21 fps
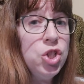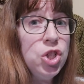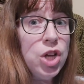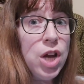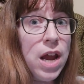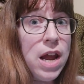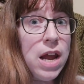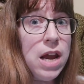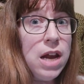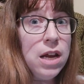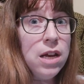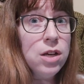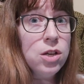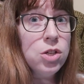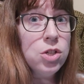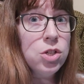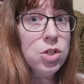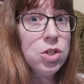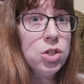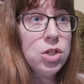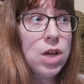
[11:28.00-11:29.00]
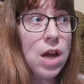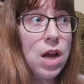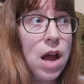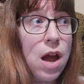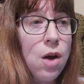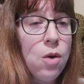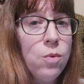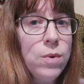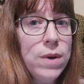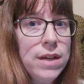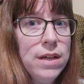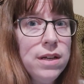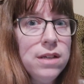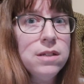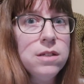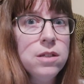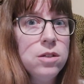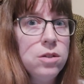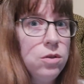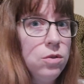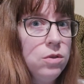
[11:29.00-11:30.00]
changed how we
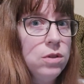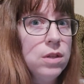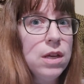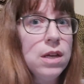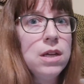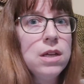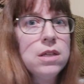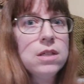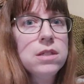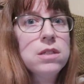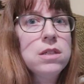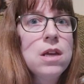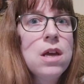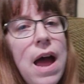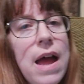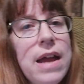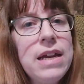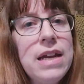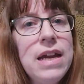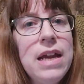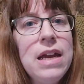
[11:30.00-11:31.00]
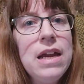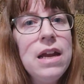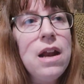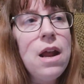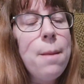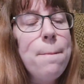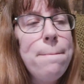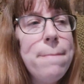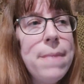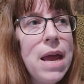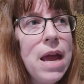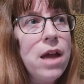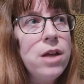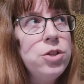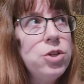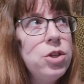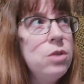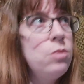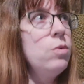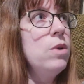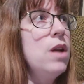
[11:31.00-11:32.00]
need to do things. I can't
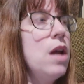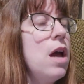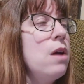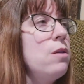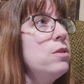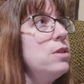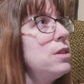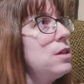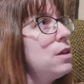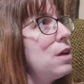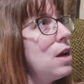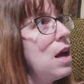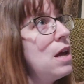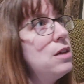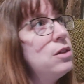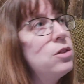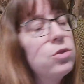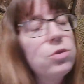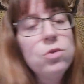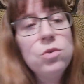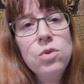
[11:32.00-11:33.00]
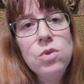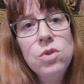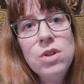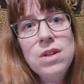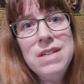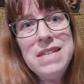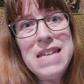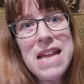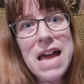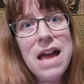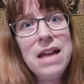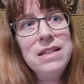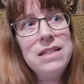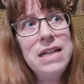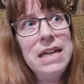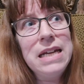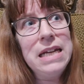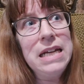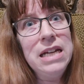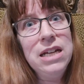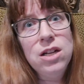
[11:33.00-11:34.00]
imagine when I was in high school not
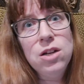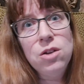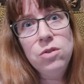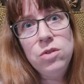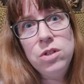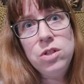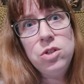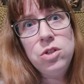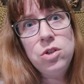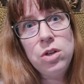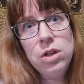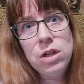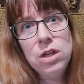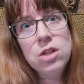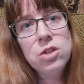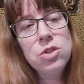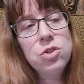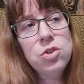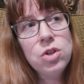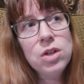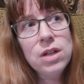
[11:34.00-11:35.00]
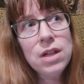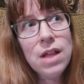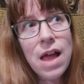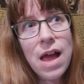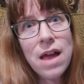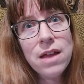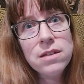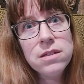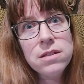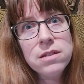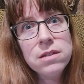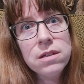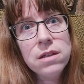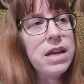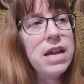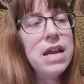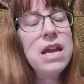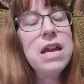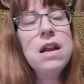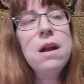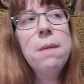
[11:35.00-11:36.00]
taking notes during history class. I
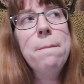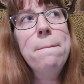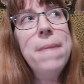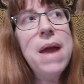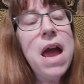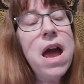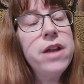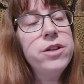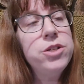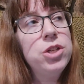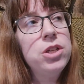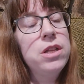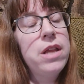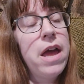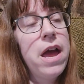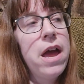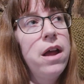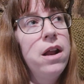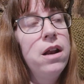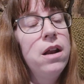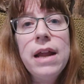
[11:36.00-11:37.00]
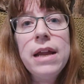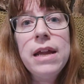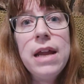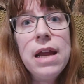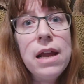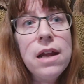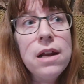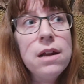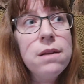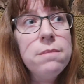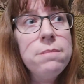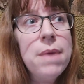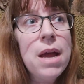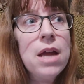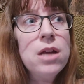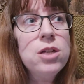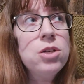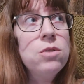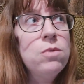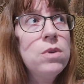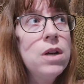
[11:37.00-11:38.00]
can't imagine that. And I can't
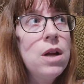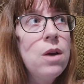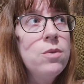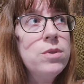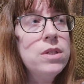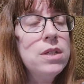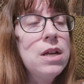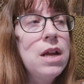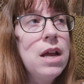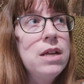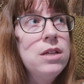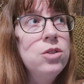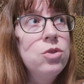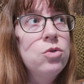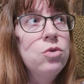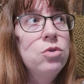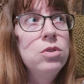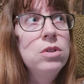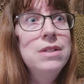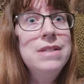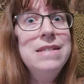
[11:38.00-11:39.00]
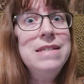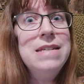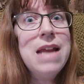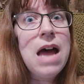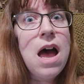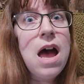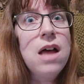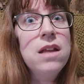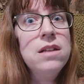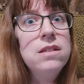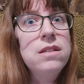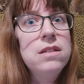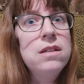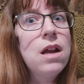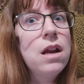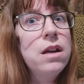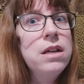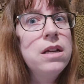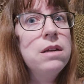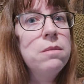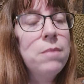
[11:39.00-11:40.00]
imagine when I was in high school not
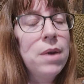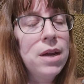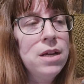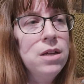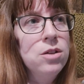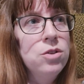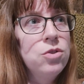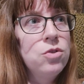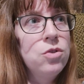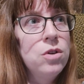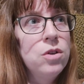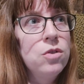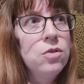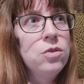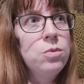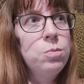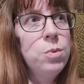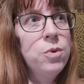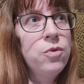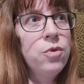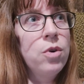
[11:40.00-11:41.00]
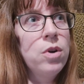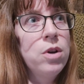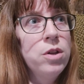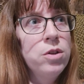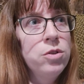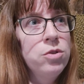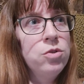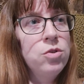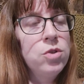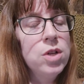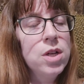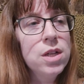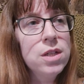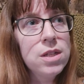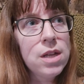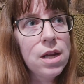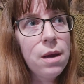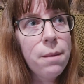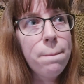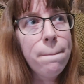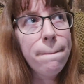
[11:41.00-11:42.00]
studying my history notes before a history
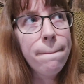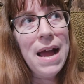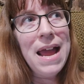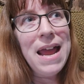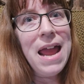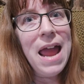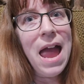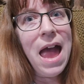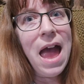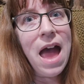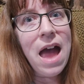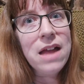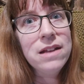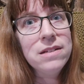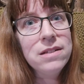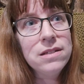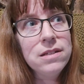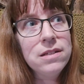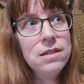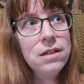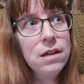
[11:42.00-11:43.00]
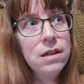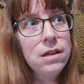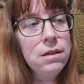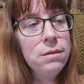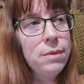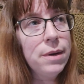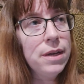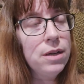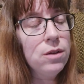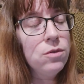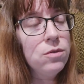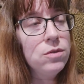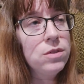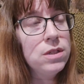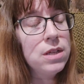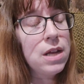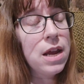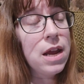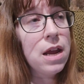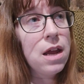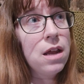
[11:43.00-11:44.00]
exam. I had to study my
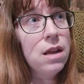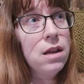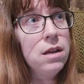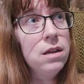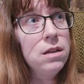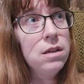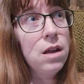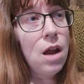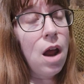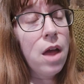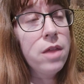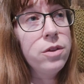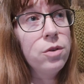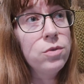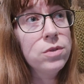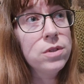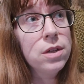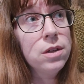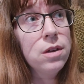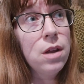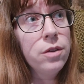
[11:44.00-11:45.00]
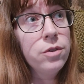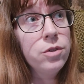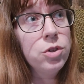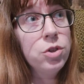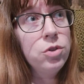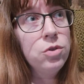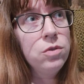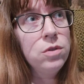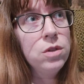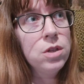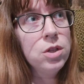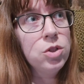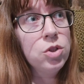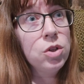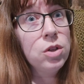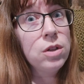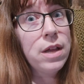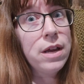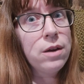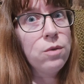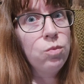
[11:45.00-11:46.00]
notes, and there was another student that
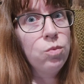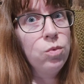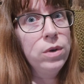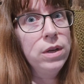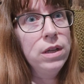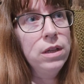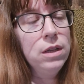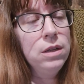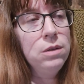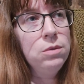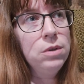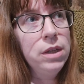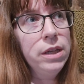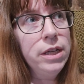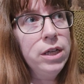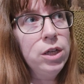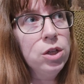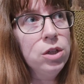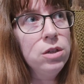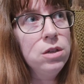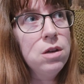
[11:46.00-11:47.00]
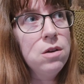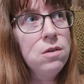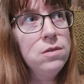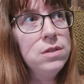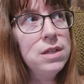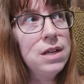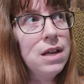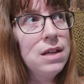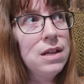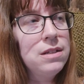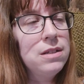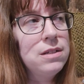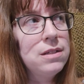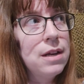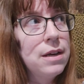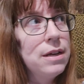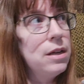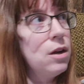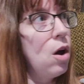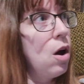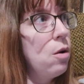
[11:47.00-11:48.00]
took like really, really good notes, and I had
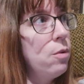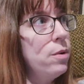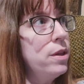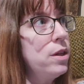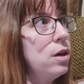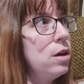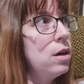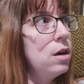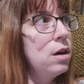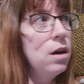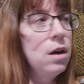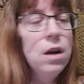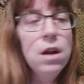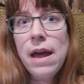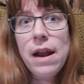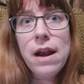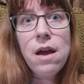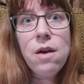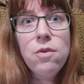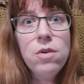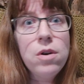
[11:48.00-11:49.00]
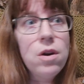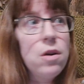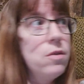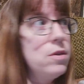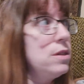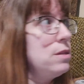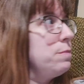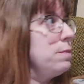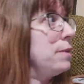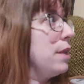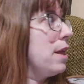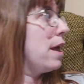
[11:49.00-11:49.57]
study hall with her, and I would always be